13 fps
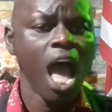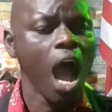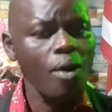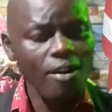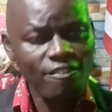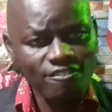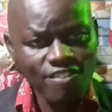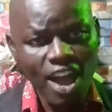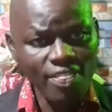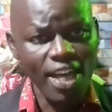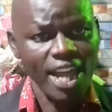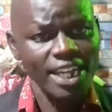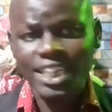Our
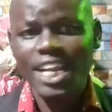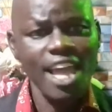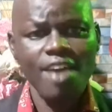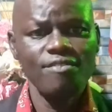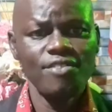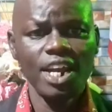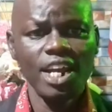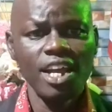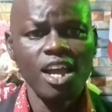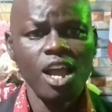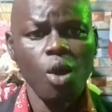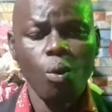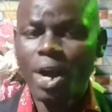Father in heaven
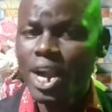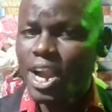will